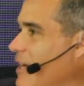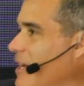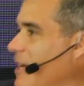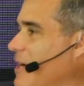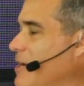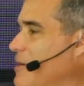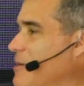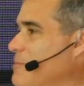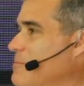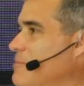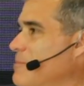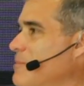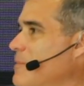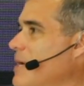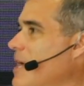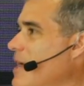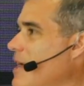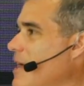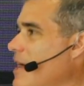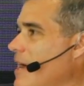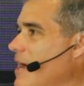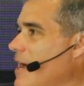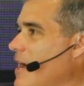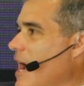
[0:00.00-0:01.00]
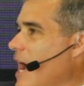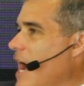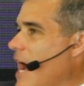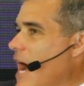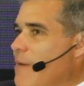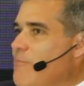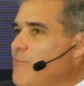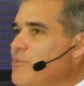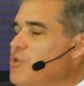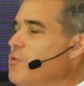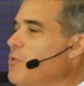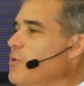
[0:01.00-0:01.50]
Um,
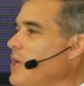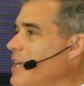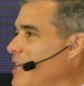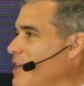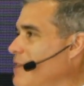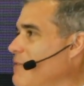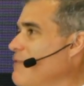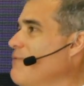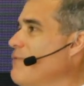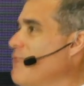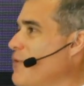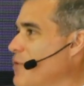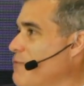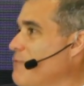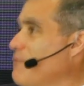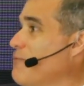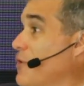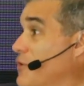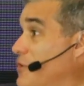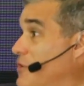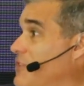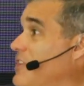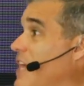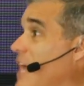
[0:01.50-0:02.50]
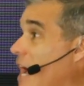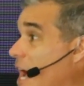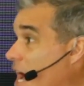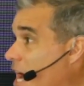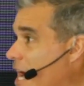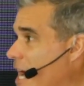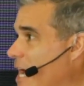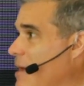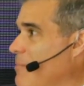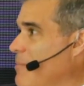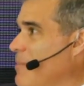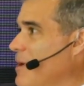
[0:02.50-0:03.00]
I'm doing it for the first
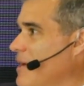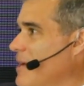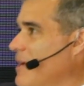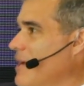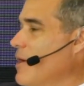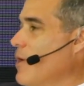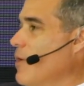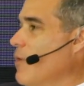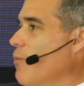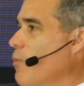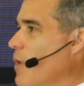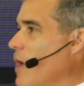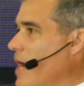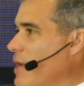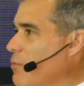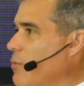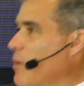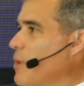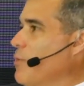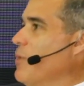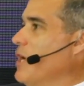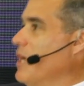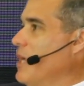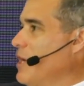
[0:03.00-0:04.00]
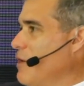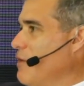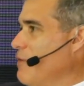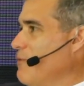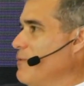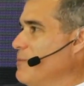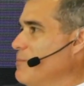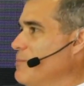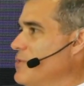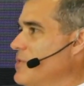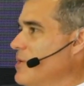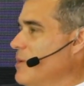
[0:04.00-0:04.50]
time why do I want to hear
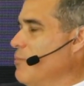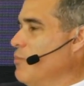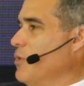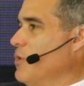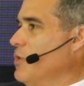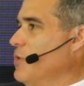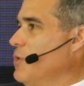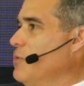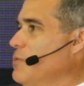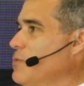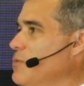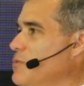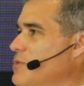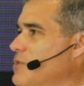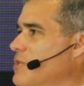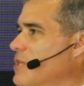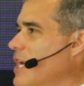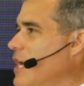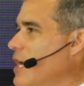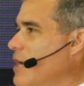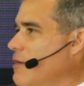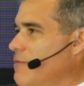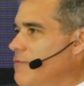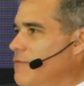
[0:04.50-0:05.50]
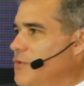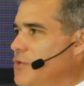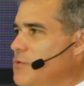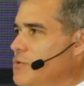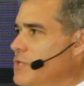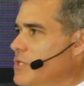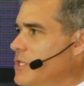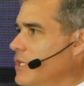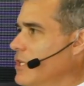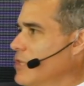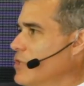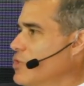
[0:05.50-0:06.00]
from someone who's kind of
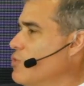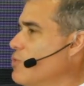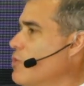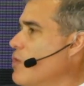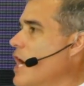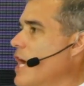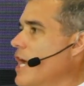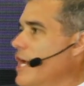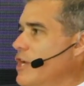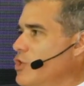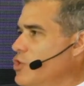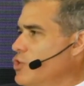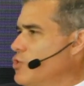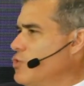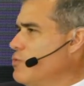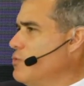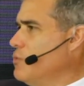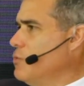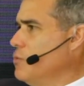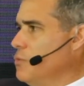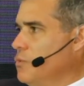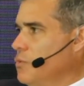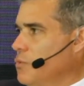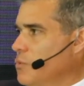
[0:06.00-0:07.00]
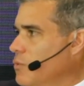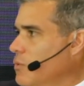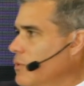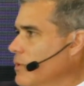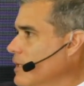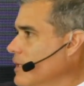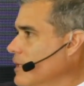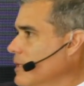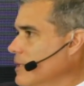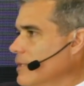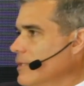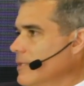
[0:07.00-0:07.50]
using a tried and true
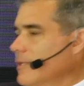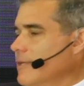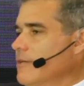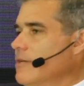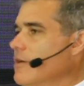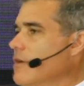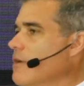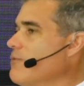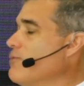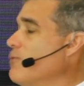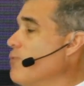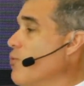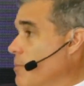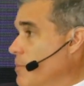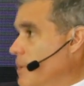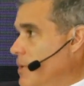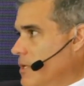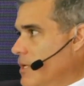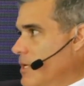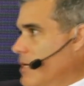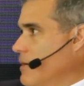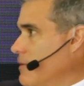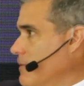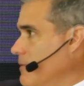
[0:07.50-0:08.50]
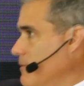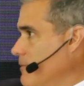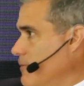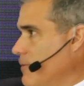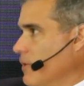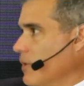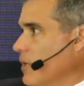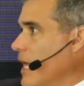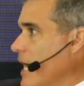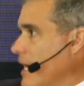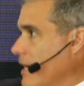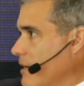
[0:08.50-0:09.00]
formula,
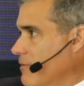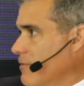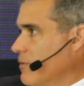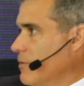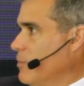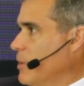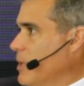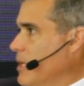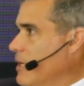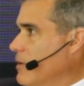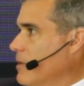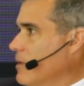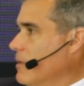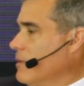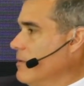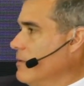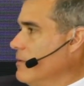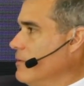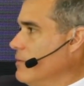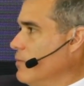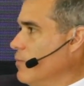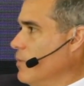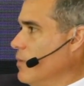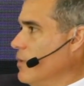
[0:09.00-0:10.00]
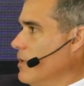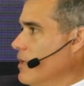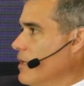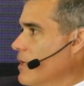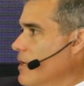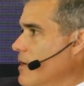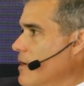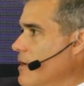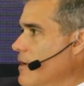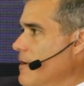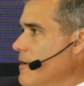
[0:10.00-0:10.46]
for lack of a better word?